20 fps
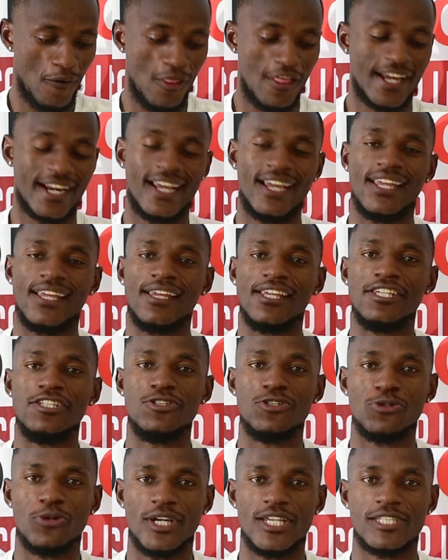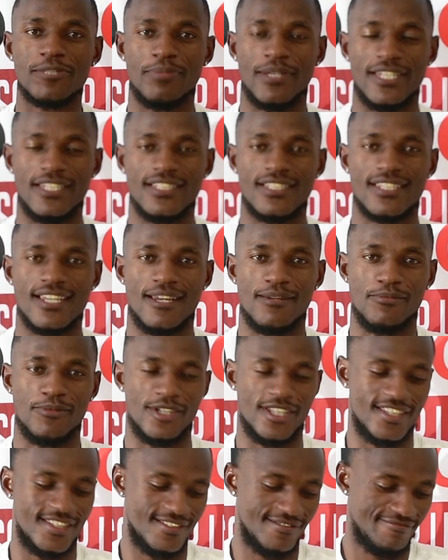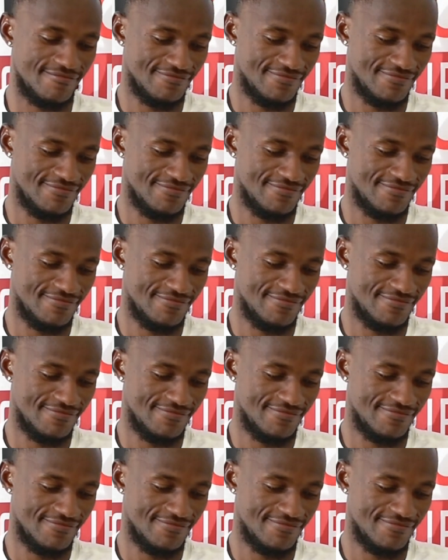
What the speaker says: or that I enjoy spending time with.